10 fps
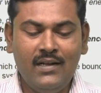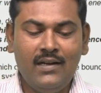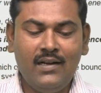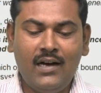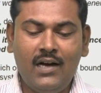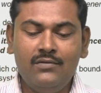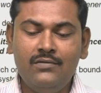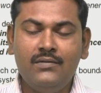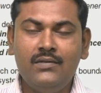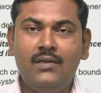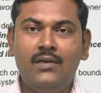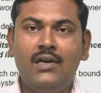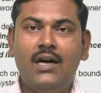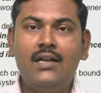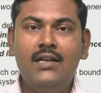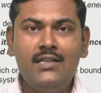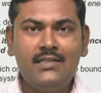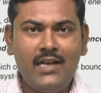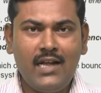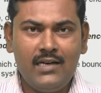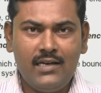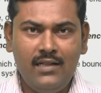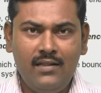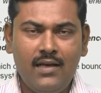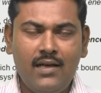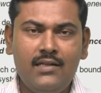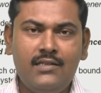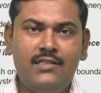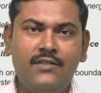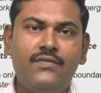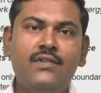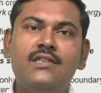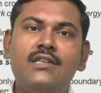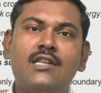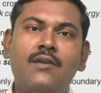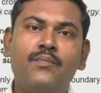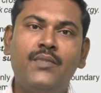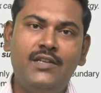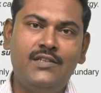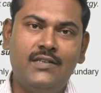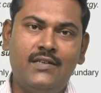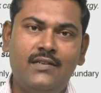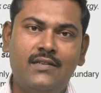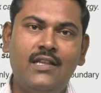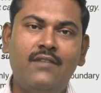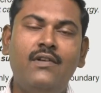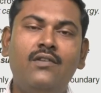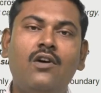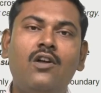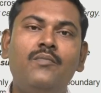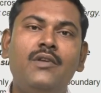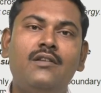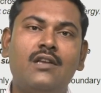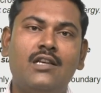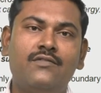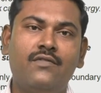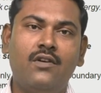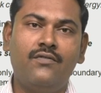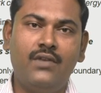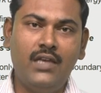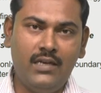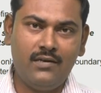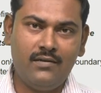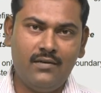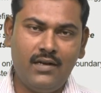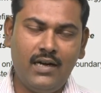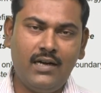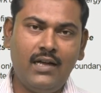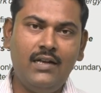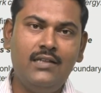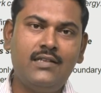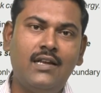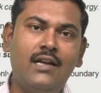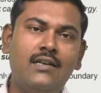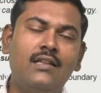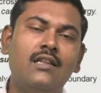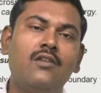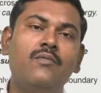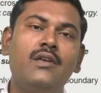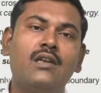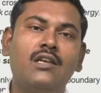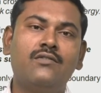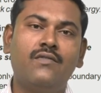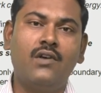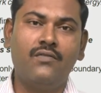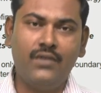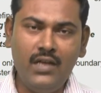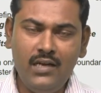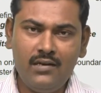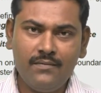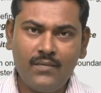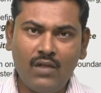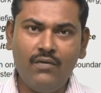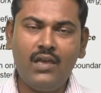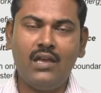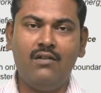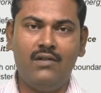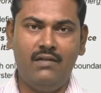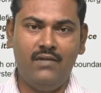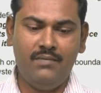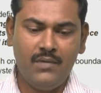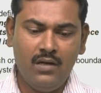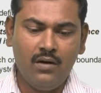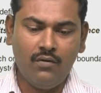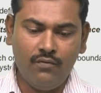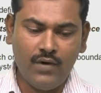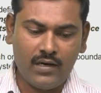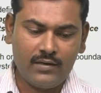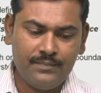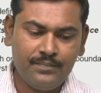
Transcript: How? Unless and until there is difference in temperature, there will not be transfer of heat, and unless and until there will be transfer of heat, we cannot develop work.